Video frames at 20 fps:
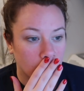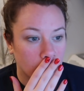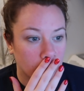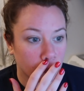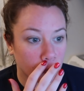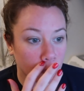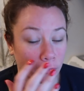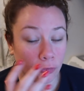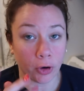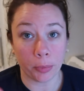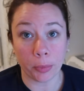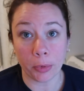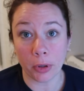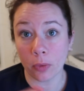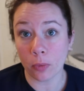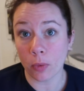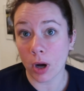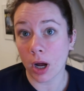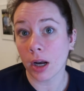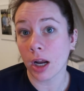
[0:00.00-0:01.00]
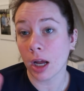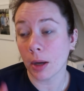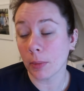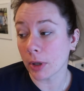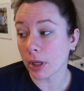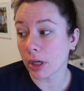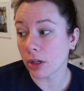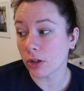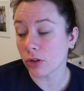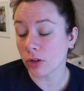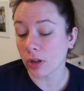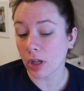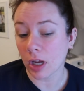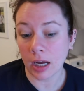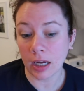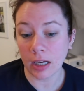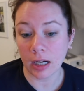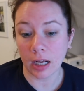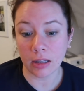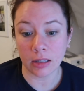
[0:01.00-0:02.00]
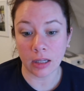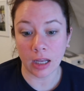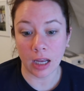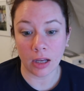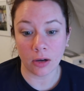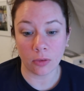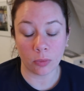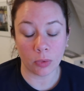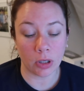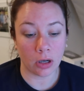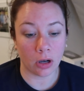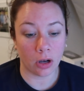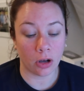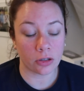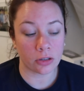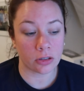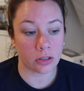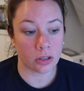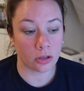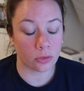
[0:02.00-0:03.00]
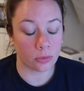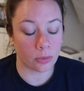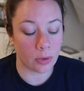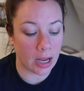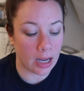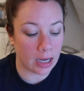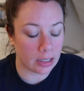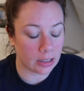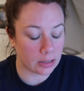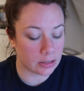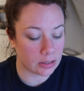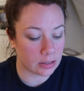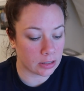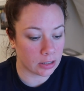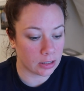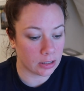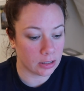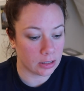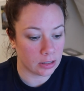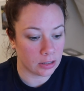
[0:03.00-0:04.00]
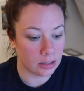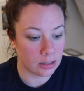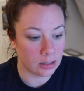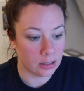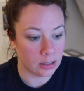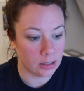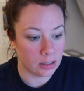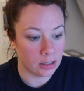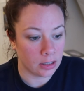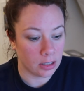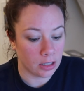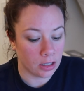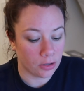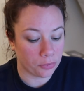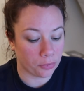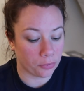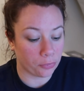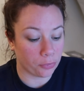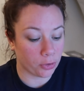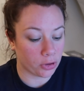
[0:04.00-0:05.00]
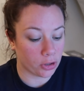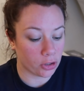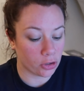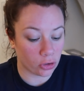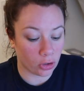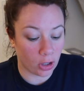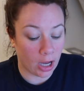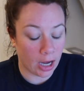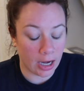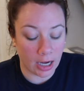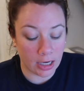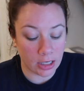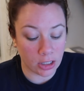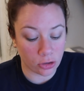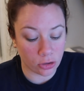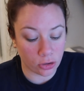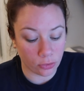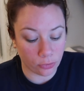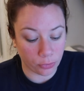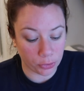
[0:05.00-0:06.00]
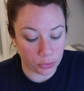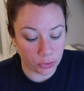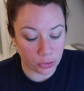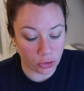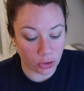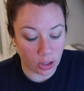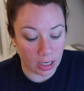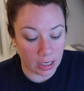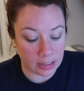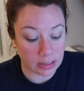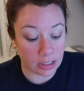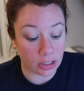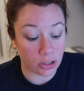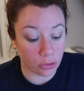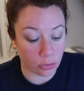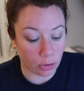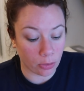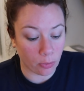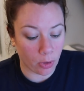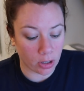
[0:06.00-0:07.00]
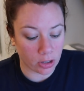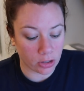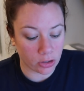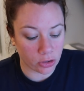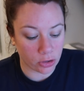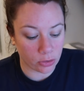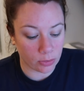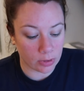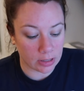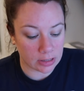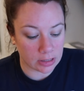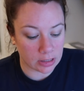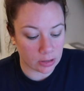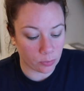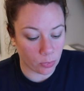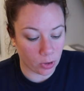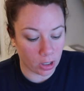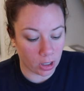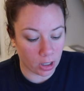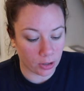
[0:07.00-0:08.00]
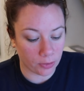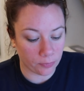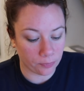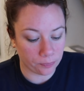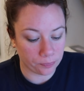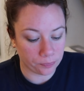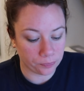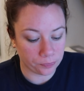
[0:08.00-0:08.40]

for Formula 1, I'm gonna do that. And then we also went for 4th of July. I didn't do 4th of July because I knew I wanted to do it somewhere